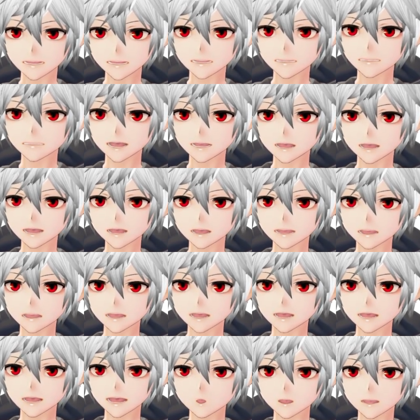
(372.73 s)
This is a very, very
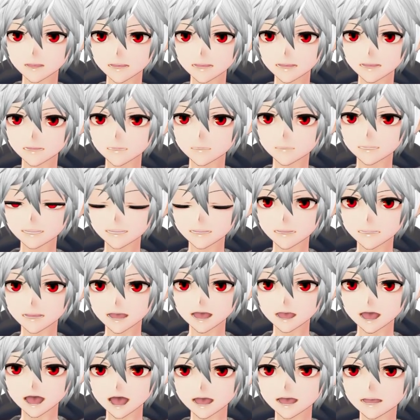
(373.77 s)
good change as
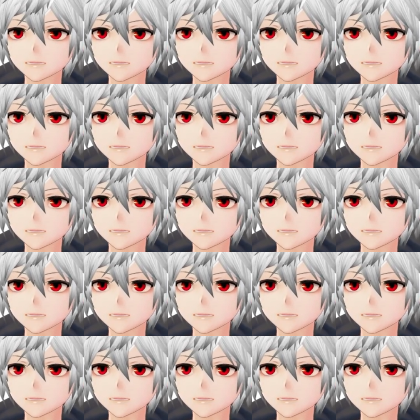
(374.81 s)
well.